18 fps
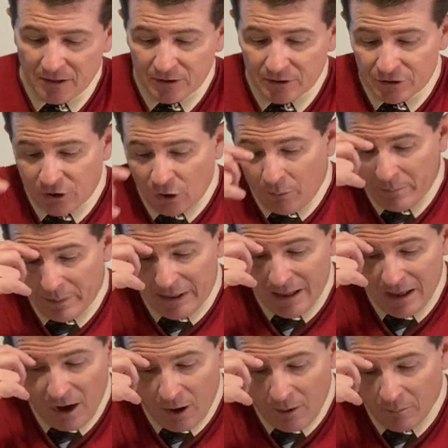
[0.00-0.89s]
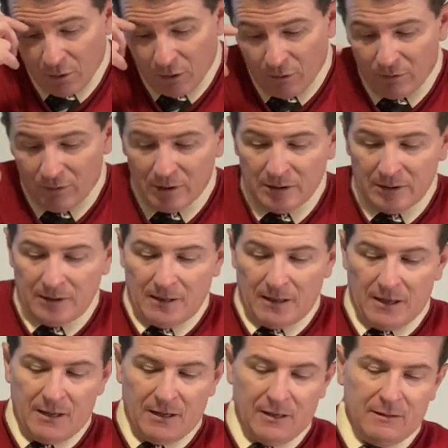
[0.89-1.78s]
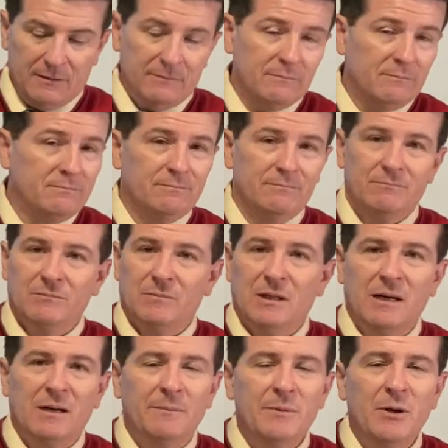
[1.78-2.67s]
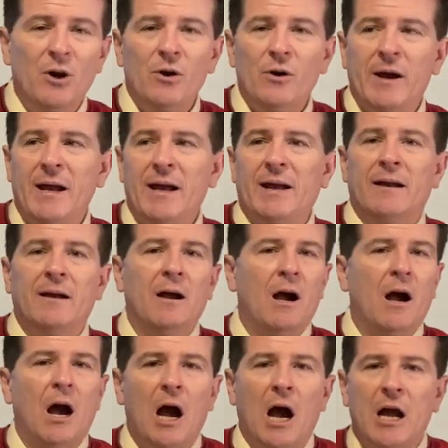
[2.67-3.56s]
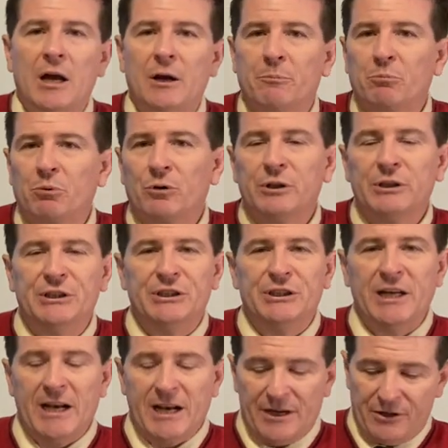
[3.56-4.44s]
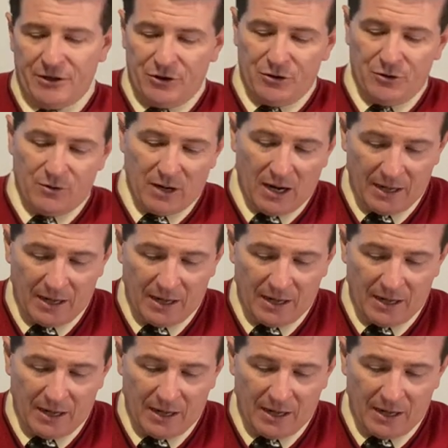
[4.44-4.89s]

So be humble. Uh, let them know, hey, I appreciate you.